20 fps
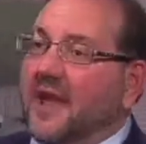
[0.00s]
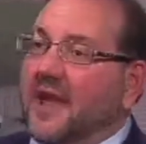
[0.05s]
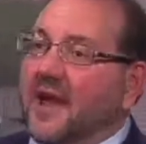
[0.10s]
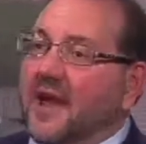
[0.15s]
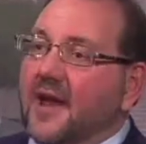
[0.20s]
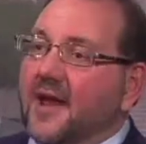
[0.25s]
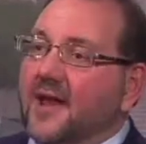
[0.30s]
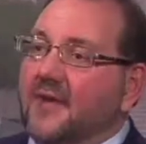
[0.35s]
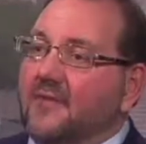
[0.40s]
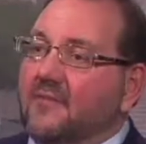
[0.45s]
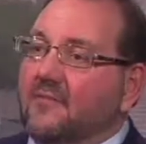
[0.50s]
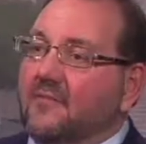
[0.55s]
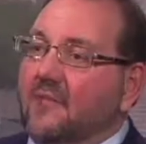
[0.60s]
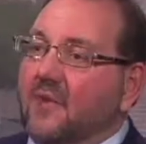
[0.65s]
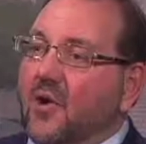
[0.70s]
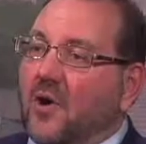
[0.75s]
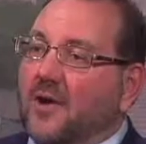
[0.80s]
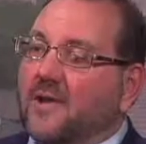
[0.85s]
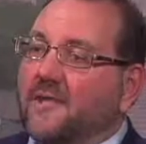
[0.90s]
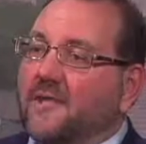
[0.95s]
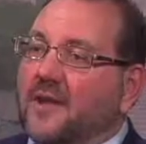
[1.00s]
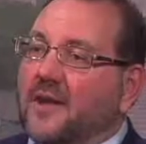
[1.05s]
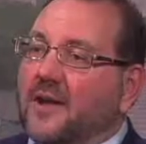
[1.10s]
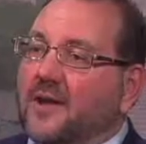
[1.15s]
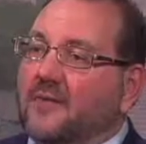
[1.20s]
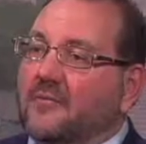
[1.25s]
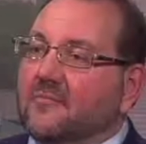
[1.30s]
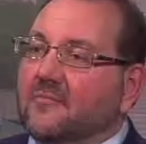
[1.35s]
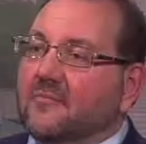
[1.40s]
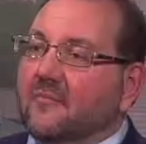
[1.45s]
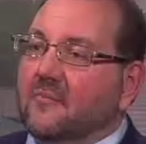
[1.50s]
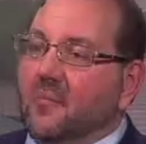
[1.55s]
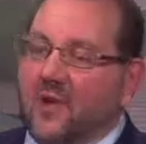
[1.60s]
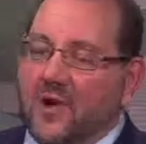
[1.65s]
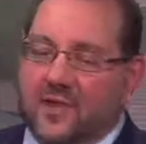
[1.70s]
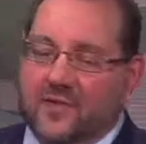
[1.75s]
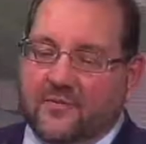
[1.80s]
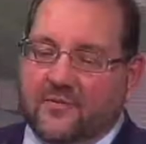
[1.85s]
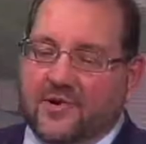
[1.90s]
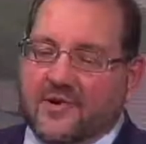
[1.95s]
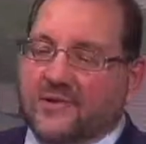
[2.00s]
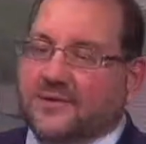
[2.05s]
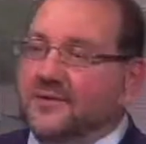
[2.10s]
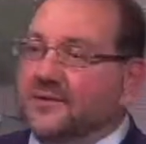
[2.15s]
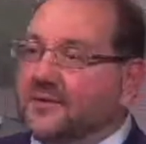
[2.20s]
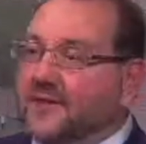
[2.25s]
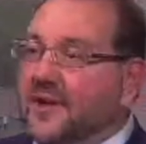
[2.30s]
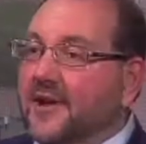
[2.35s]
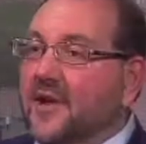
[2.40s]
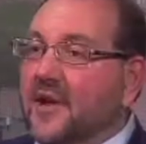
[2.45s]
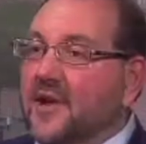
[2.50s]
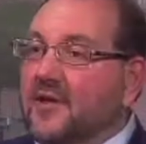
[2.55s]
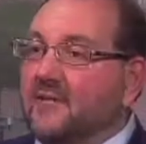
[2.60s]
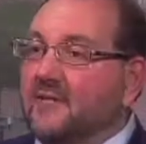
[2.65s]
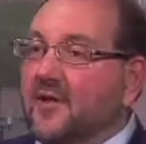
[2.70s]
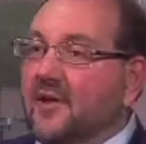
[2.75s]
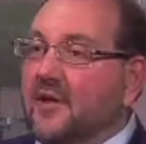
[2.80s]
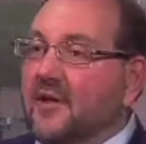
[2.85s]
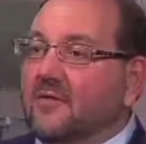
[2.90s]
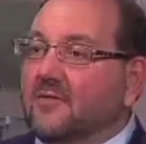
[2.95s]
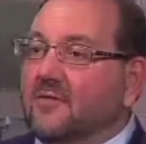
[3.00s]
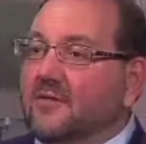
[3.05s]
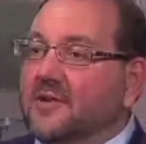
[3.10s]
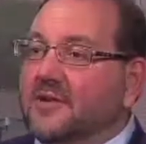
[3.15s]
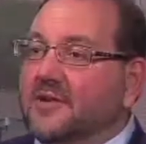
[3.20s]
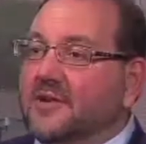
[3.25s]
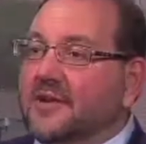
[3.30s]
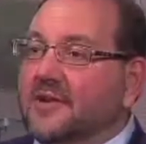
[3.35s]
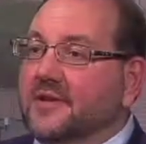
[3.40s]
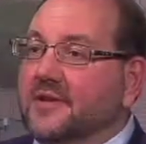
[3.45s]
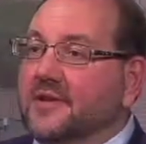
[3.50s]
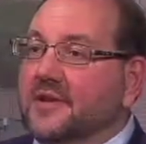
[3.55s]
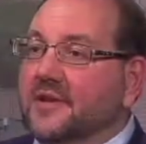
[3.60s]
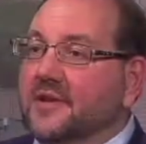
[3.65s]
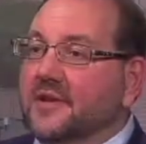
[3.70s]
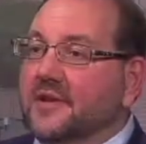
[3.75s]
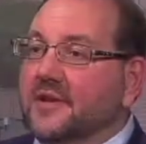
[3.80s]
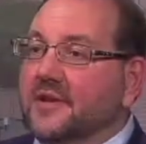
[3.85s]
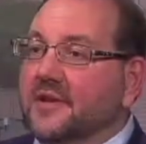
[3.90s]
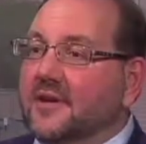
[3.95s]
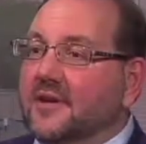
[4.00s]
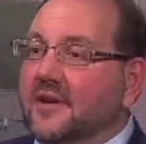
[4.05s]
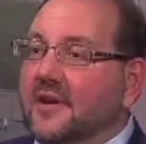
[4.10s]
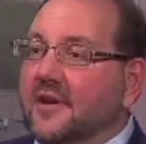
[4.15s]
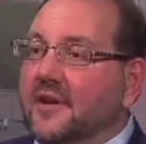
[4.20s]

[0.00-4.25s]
And part of that, one of the reasons they got involved was that to